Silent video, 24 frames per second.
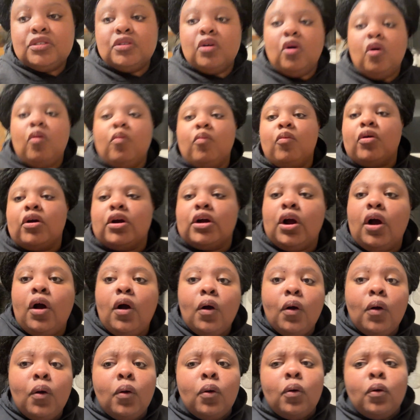no more
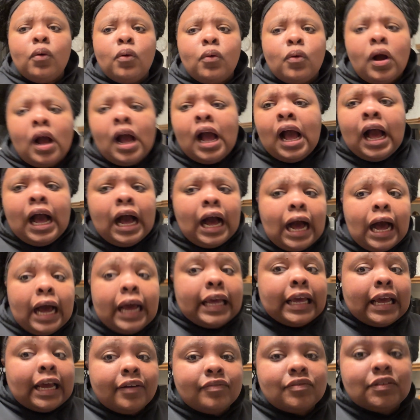oh I
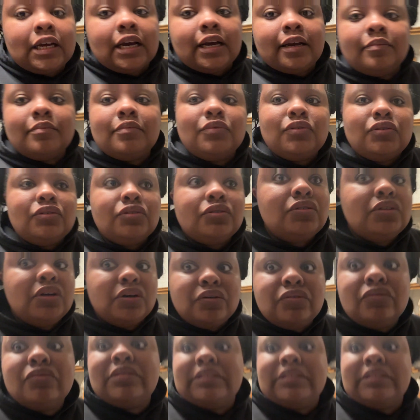have time no